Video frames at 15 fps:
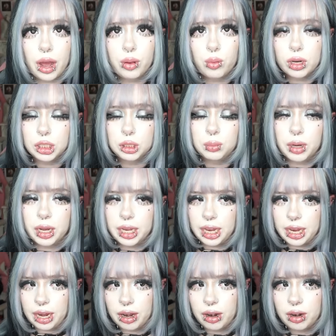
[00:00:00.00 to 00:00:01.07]
I washed my
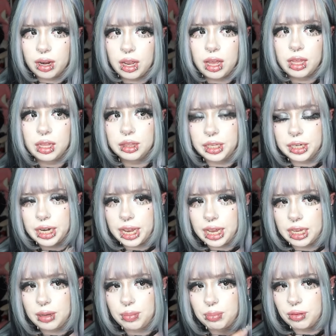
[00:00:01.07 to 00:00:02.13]
hair the
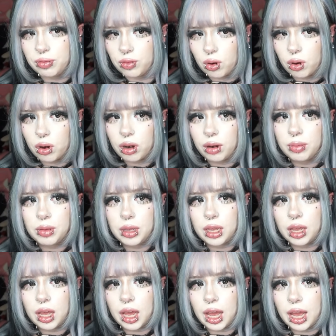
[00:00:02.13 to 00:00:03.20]
day before
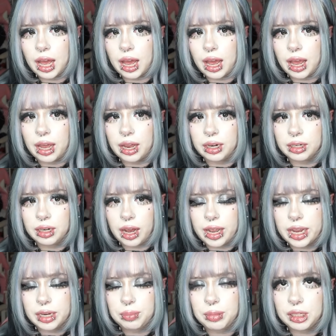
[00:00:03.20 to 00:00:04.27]
and
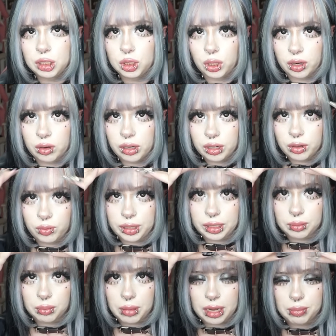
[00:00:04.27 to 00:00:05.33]
I had been struggling
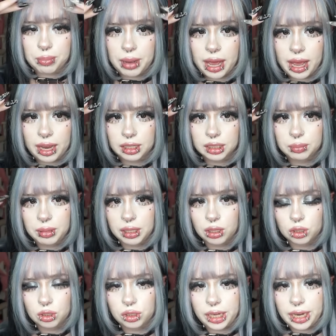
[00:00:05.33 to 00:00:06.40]
with my bangs
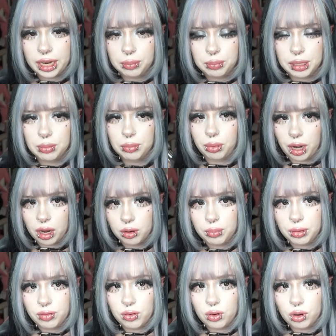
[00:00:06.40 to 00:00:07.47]
because they had been brown
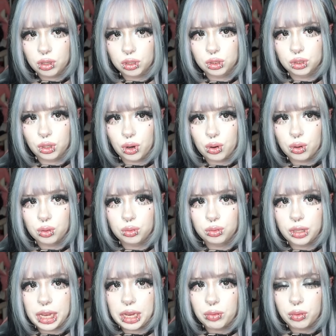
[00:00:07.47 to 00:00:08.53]
before, so
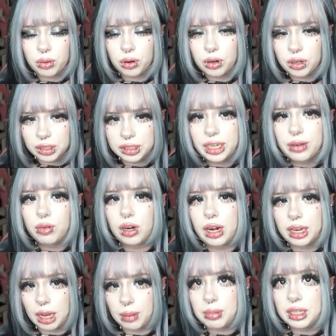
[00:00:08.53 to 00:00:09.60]
they were
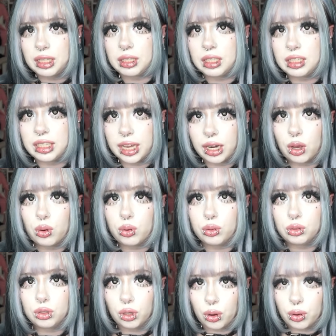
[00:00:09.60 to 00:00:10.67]
like a bit
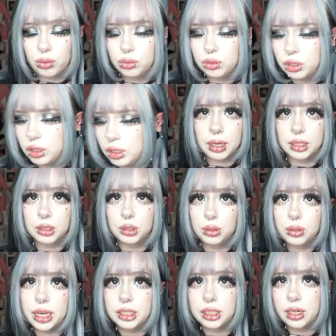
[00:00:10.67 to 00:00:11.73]
yellow toned. But
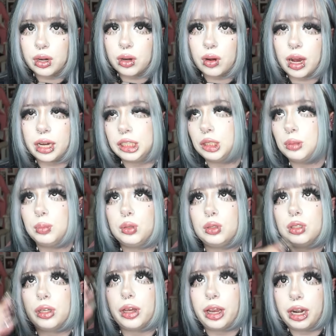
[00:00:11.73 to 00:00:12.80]
2 days ago I just
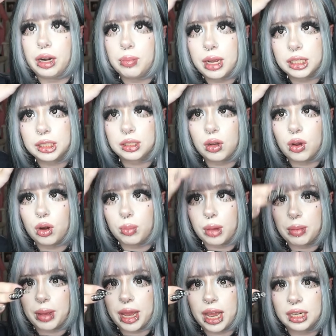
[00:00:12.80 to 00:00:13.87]
put the hair mask on
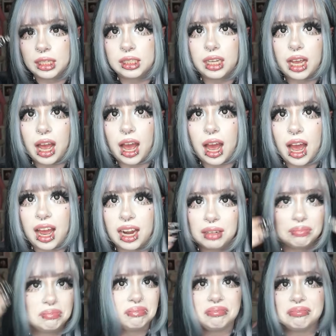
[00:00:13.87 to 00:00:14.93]
my bangs
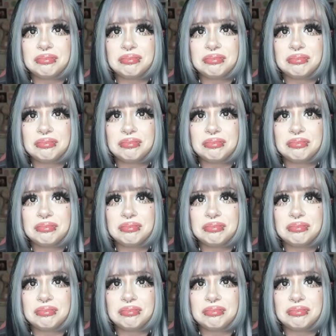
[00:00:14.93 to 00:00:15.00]
and